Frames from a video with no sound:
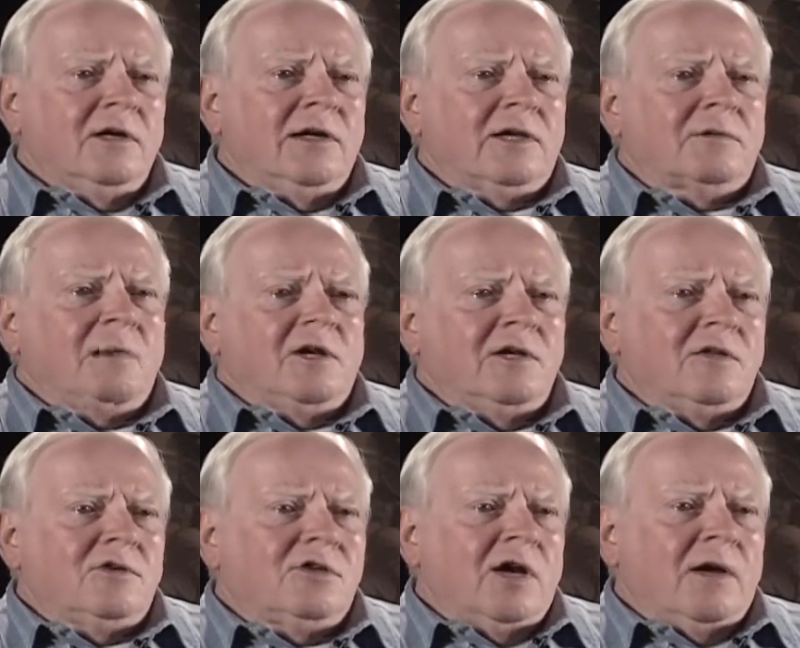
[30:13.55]
and many of
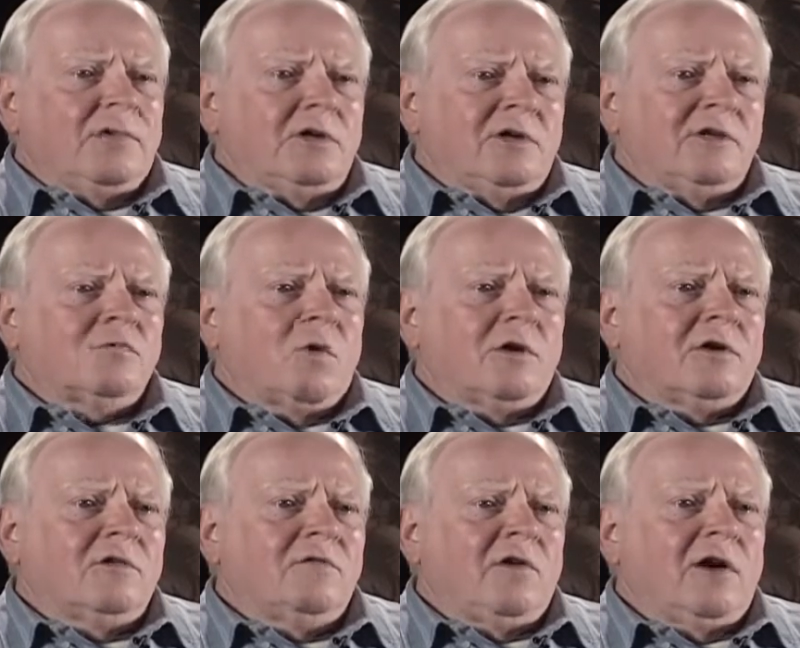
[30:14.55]
the Japanese
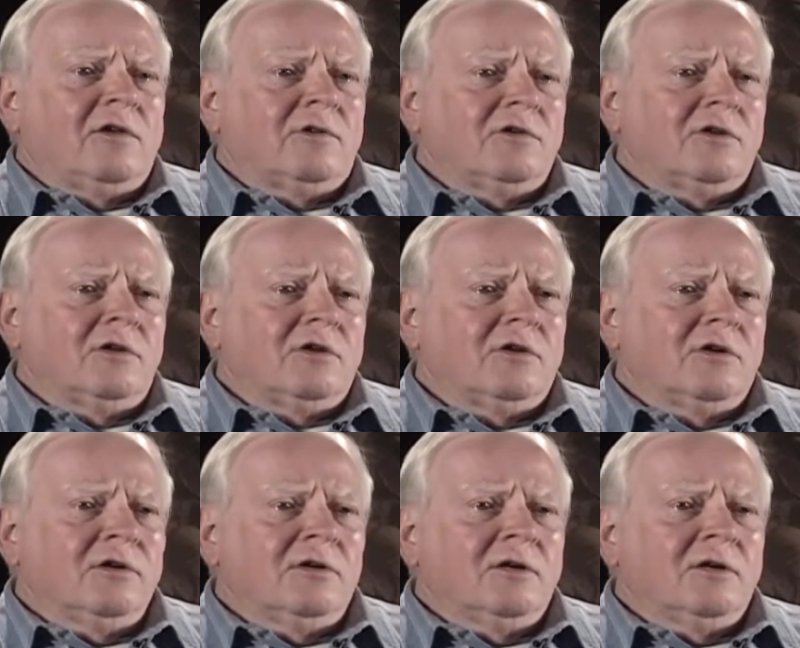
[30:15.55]
wanted to volunteer